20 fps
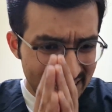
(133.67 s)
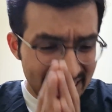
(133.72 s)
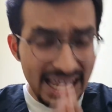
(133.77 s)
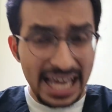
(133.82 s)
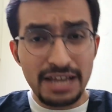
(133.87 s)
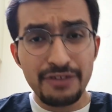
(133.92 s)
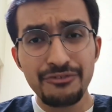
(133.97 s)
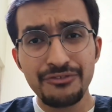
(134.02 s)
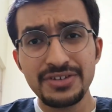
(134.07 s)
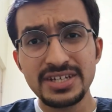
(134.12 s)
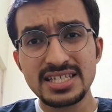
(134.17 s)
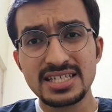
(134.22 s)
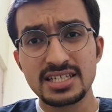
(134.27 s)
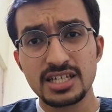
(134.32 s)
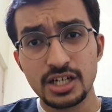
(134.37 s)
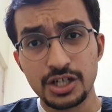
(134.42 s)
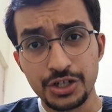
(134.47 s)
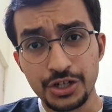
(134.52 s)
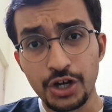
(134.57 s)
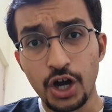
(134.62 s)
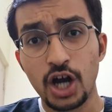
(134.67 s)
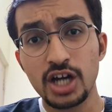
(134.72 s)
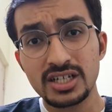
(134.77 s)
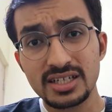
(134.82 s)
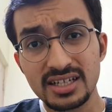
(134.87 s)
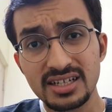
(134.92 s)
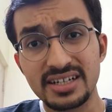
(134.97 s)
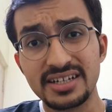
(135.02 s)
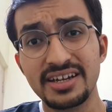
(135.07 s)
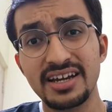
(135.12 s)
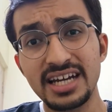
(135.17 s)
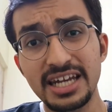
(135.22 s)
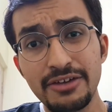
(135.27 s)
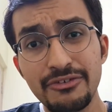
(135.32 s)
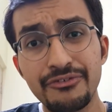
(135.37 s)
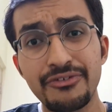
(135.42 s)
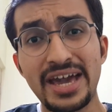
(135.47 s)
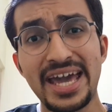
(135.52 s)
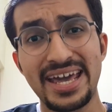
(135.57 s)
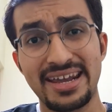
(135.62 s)
life is not
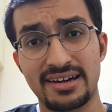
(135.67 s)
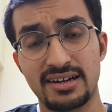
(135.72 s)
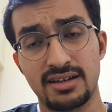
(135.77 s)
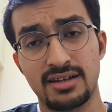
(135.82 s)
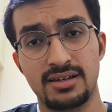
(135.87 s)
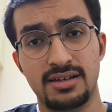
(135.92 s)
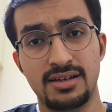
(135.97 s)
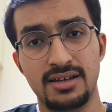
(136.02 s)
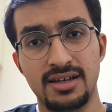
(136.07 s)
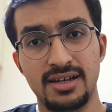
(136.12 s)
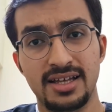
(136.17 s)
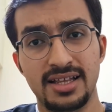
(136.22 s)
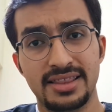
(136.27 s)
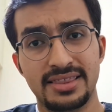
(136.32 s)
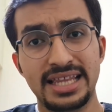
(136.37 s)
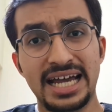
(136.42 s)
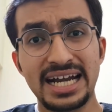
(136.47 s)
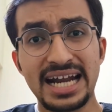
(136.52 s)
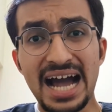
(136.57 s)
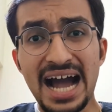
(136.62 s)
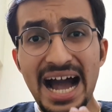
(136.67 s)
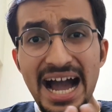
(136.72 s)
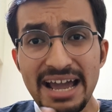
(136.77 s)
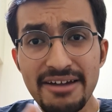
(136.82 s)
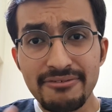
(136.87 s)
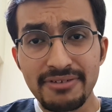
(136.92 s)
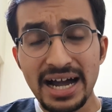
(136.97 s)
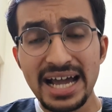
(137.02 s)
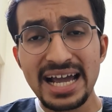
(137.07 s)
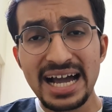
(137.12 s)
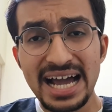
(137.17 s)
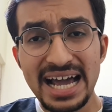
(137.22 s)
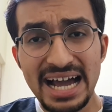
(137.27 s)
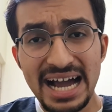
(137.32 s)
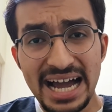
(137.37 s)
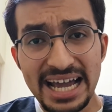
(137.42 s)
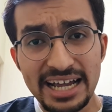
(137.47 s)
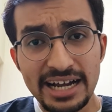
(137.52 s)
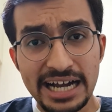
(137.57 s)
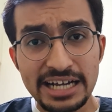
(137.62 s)
really fair that I why
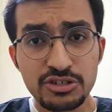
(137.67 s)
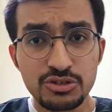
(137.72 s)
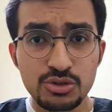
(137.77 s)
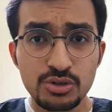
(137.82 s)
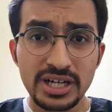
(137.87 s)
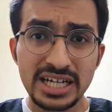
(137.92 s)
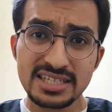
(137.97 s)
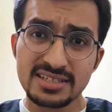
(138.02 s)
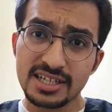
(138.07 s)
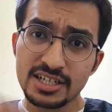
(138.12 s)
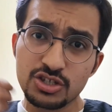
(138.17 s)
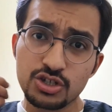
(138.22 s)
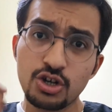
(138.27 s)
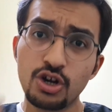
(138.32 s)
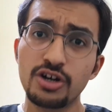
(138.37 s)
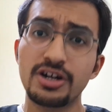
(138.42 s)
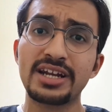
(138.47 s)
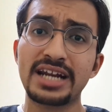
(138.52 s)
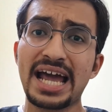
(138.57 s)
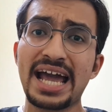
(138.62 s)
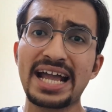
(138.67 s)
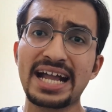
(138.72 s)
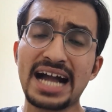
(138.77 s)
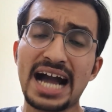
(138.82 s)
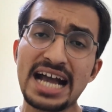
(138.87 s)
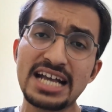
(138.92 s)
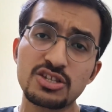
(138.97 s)
I, I, used to get such good rank.